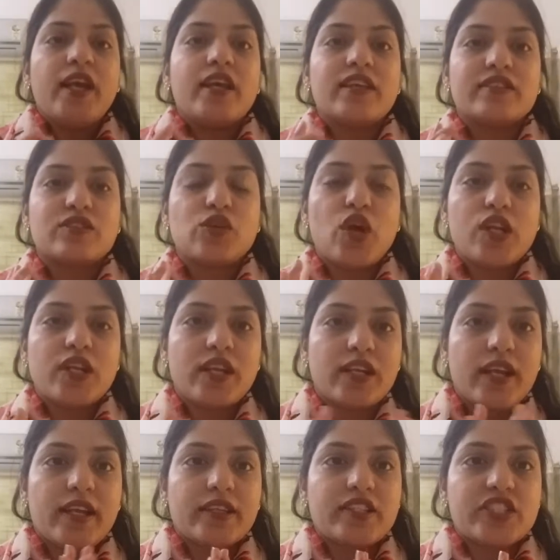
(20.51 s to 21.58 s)
is
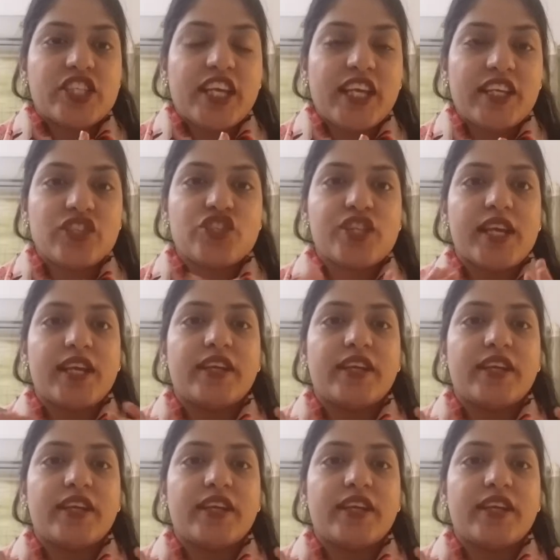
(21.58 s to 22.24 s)
gonna change